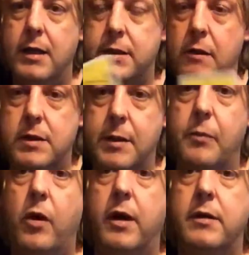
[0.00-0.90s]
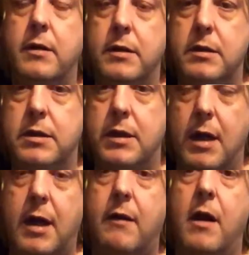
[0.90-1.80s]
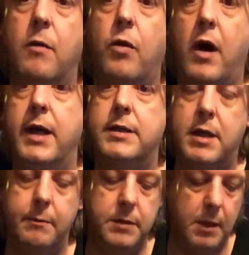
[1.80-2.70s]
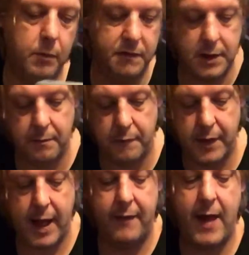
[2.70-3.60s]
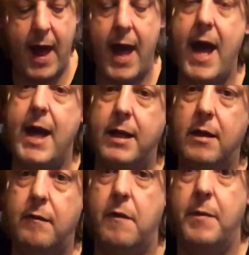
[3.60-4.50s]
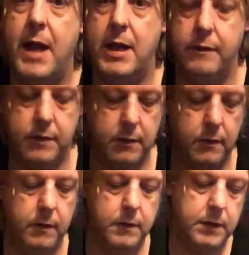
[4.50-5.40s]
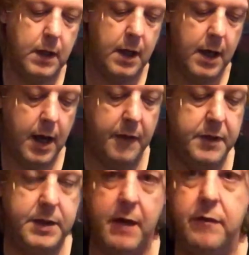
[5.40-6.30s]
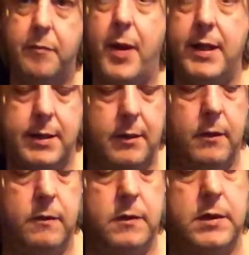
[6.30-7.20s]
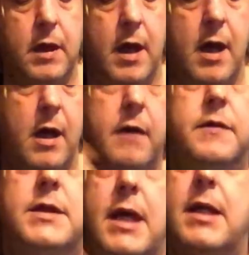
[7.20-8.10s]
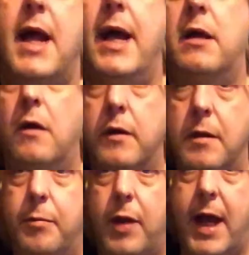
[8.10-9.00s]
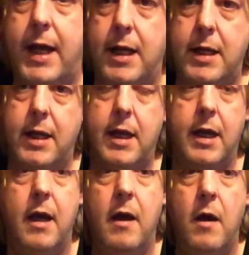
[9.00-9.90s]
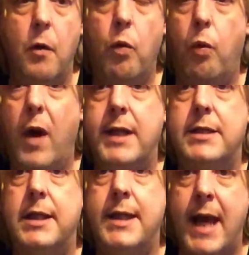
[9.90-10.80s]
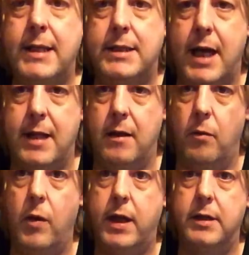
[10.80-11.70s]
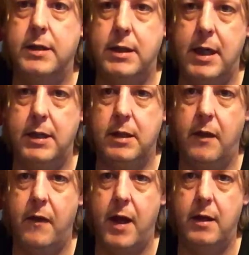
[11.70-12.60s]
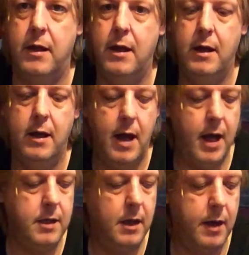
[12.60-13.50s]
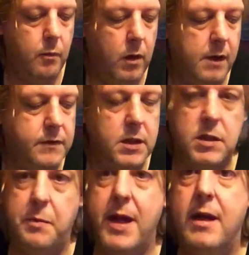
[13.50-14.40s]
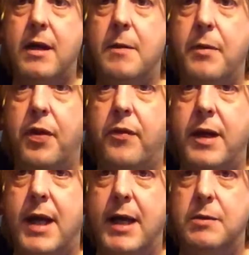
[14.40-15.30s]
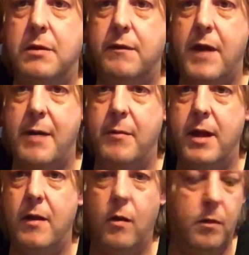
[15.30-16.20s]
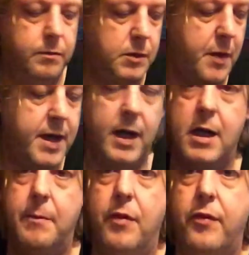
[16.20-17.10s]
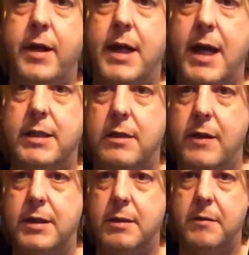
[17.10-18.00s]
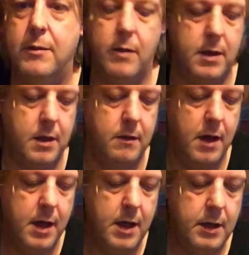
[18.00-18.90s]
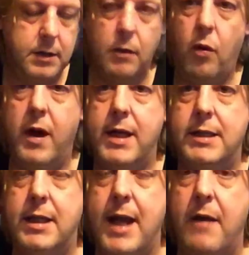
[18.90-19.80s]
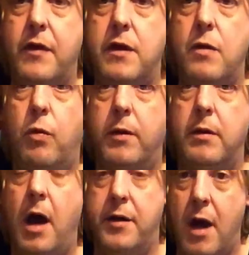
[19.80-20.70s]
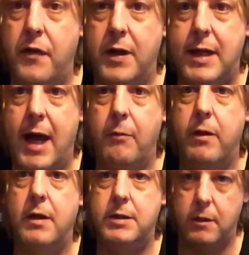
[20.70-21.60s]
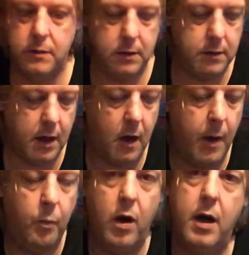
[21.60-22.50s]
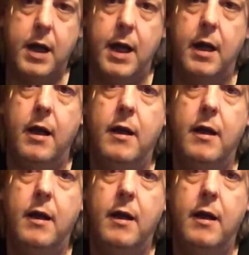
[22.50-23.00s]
So someone, scenario-wise, comes up with something in their head from the 8 of Swords and the 7 of Pentacles of sit there contemplating and thinking, well, when's the next day that we're going to see each other then? And you're like, well, I've just spent a couple of 3 days with the family or spent a couple of 3 days doing something with you. So why is it now that you want another day when I told you that I'm working?